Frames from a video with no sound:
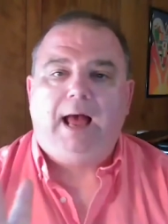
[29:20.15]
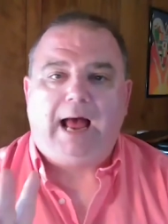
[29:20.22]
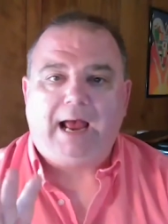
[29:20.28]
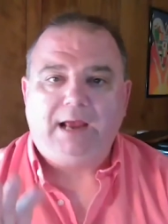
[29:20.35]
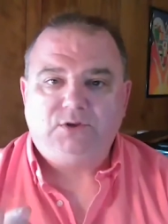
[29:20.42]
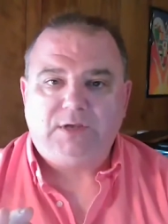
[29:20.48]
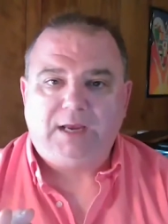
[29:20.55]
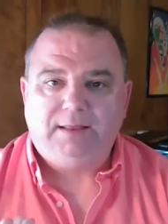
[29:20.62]

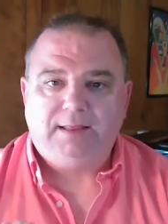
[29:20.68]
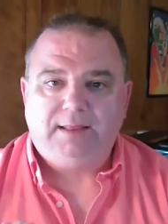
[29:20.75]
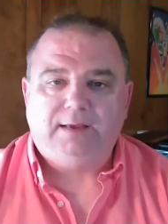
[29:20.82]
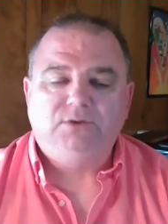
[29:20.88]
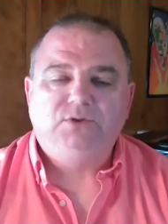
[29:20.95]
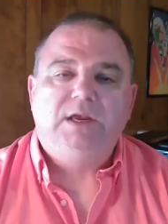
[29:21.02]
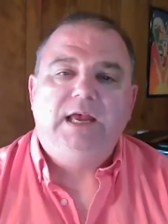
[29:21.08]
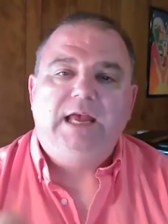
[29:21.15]
I say
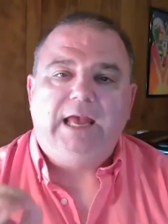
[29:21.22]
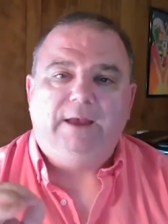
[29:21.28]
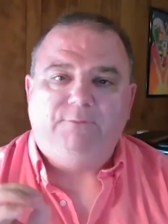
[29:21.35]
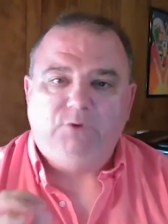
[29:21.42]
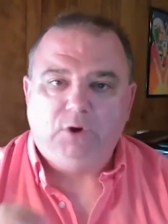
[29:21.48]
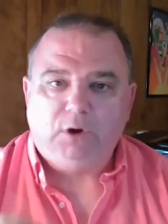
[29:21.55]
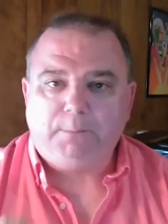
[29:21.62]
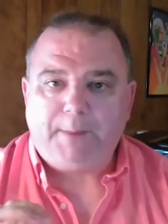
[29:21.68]
this
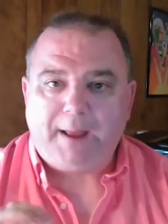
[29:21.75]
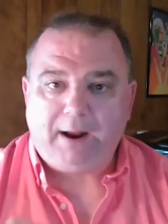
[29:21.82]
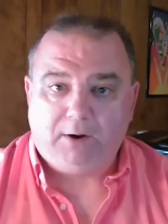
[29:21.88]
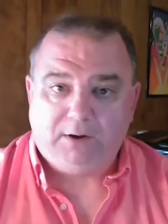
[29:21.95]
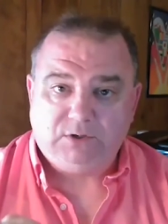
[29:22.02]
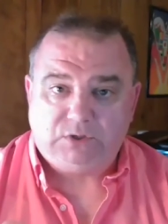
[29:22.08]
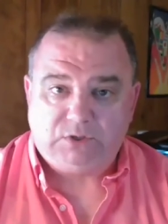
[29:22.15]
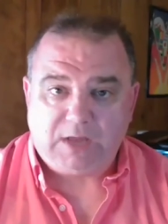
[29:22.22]
if your
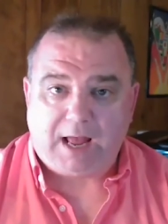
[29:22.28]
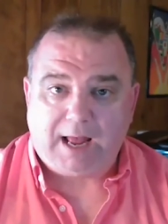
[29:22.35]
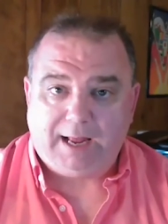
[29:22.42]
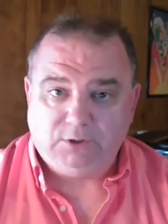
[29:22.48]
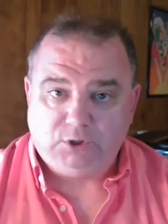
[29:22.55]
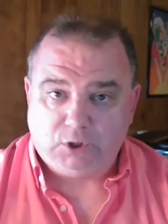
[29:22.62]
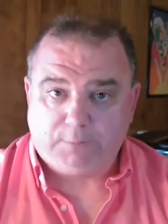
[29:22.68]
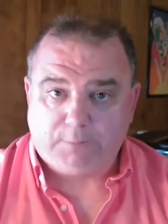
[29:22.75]
parent
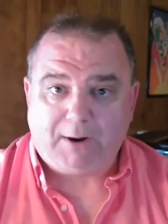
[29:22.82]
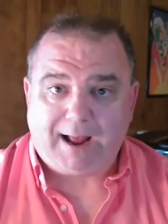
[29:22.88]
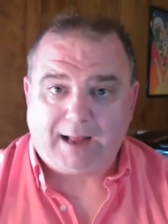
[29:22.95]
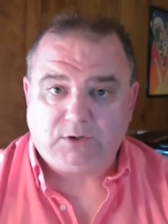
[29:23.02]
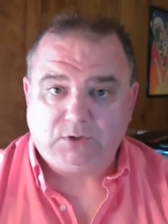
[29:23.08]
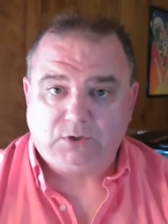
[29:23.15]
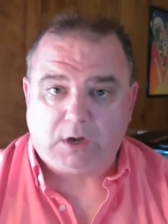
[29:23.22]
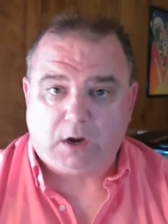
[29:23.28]
signs your
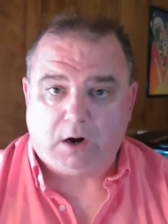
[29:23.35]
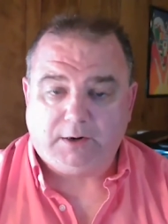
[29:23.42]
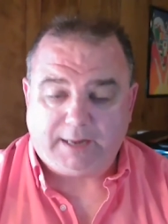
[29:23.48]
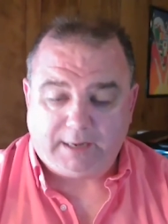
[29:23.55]
practice card